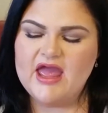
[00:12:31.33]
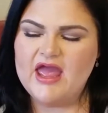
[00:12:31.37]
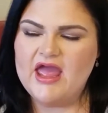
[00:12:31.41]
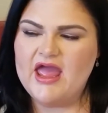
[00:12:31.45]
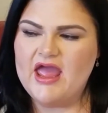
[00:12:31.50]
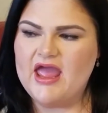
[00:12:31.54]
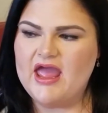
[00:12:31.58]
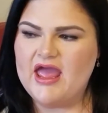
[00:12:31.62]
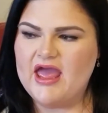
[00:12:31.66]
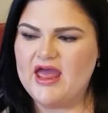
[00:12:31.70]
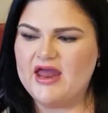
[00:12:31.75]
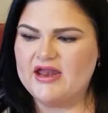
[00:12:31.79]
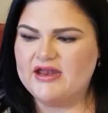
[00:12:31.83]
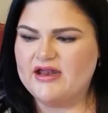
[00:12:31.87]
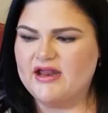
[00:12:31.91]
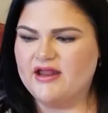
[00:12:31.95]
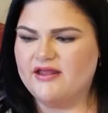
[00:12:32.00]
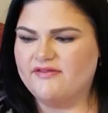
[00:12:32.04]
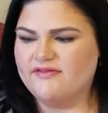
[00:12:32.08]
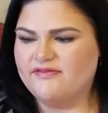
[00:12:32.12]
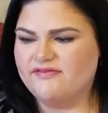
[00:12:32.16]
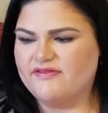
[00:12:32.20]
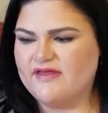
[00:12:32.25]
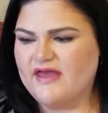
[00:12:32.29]
and
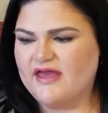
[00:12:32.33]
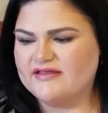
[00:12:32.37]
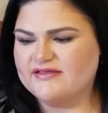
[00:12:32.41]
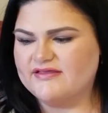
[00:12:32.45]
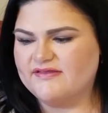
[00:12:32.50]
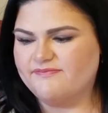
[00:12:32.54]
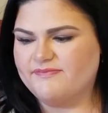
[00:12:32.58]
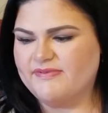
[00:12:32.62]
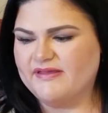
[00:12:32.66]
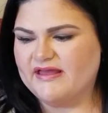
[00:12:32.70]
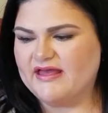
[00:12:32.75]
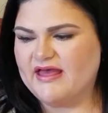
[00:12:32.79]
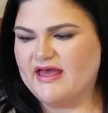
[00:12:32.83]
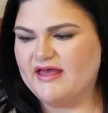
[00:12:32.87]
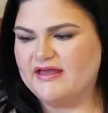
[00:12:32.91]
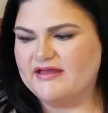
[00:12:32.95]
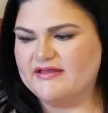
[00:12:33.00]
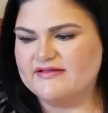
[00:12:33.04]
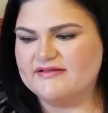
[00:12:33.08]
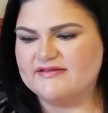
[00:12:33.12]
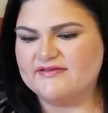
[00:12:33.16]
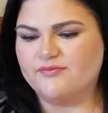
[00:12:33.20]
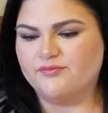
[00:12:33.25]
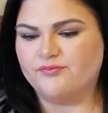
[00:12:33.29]
that's
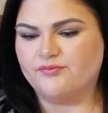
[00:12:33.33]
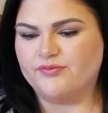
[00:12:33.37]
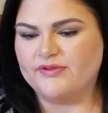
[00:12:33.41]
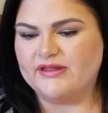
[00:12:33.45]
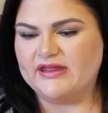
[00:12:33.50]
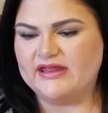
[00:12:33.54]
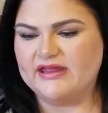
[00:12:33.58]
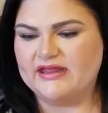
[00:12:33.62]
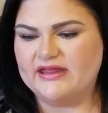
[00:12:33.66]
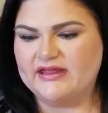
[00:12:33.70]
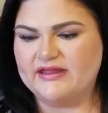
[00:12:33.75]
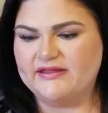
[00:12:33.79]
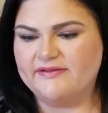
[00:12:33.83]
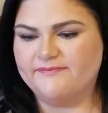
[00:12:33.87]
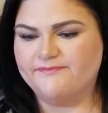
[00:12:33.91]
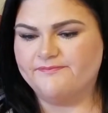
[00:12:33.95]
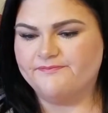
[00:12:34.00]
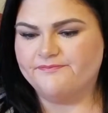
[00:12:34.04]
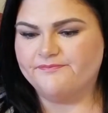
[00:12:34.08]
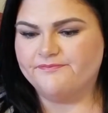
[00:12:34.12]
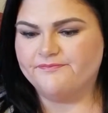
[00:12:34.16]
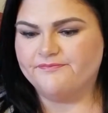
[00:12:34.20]
because we